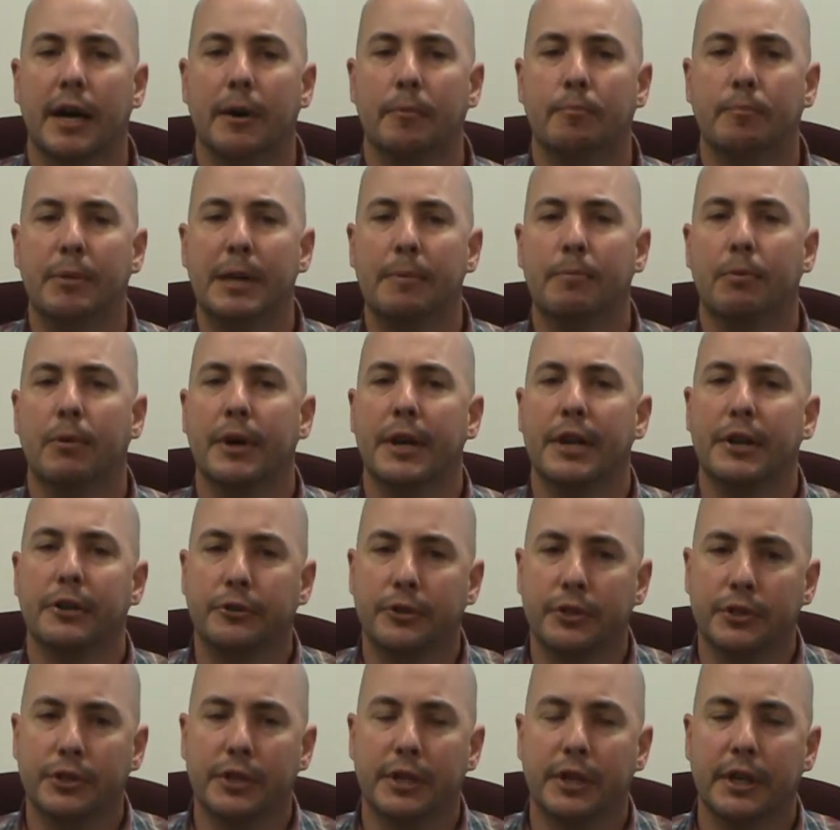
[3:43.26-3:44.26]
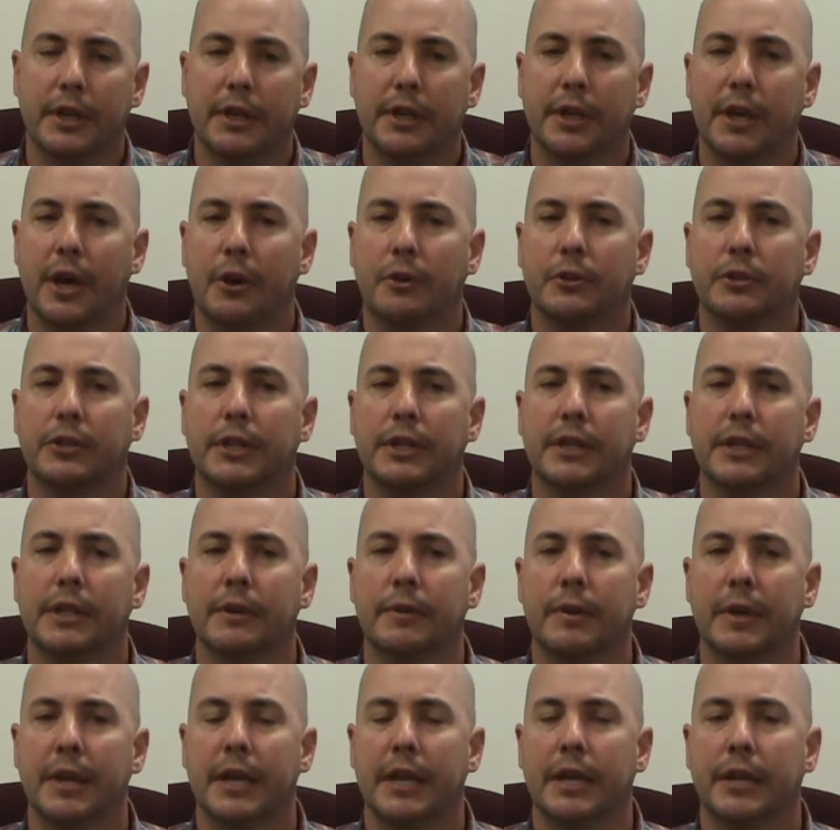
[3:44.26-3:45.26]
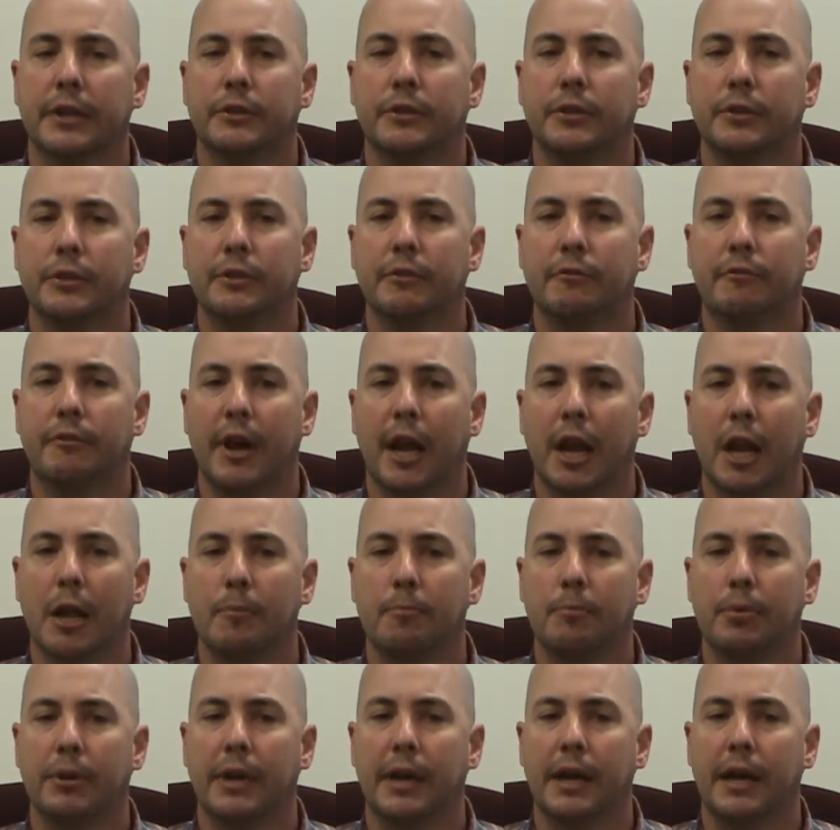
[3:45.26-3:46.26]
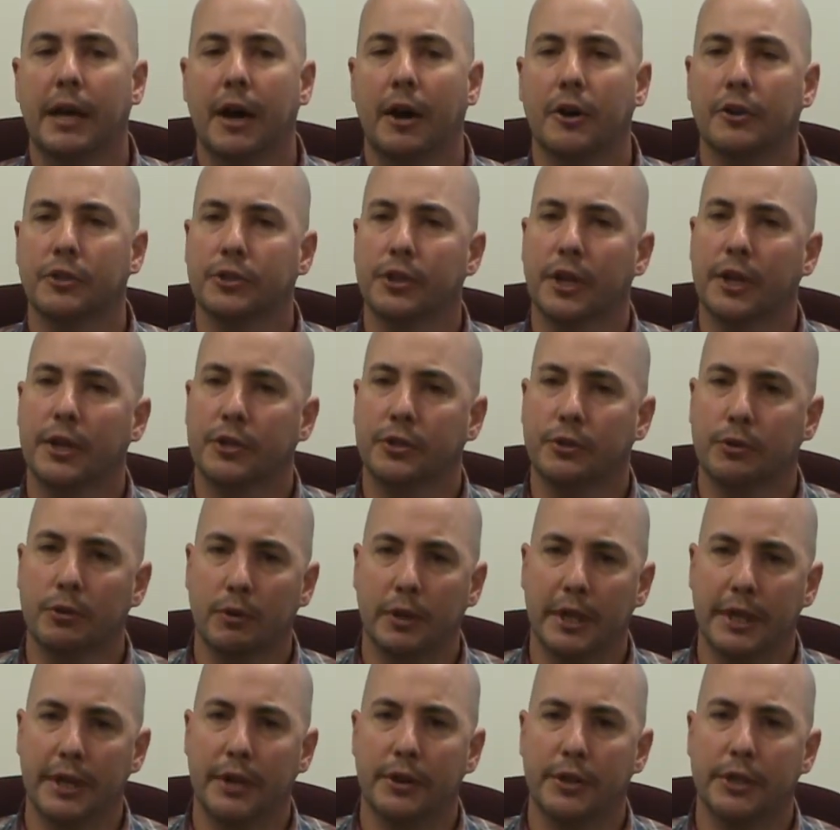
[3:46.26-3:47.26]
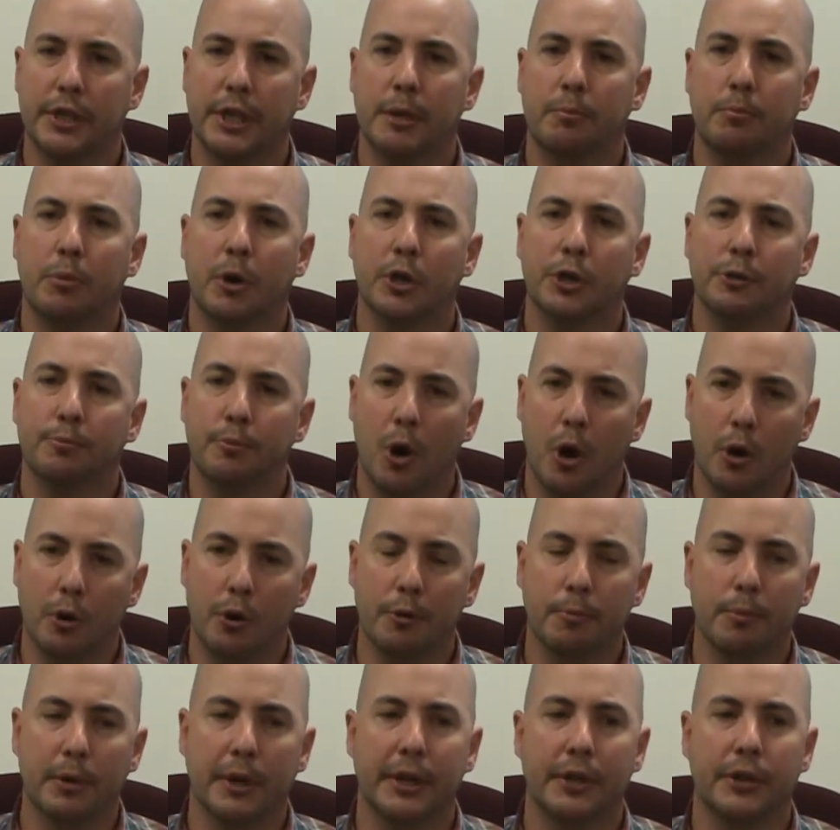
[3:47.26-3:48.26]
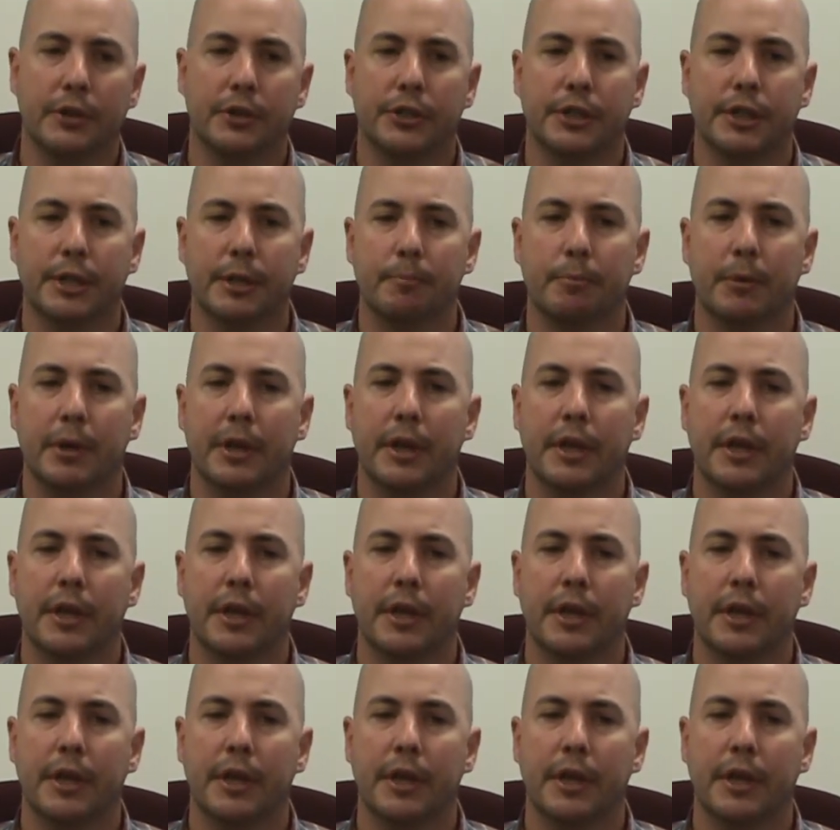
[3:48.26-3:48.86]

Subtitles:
people interested in coaching, to develop our Sunday school leadership, our small group leadership,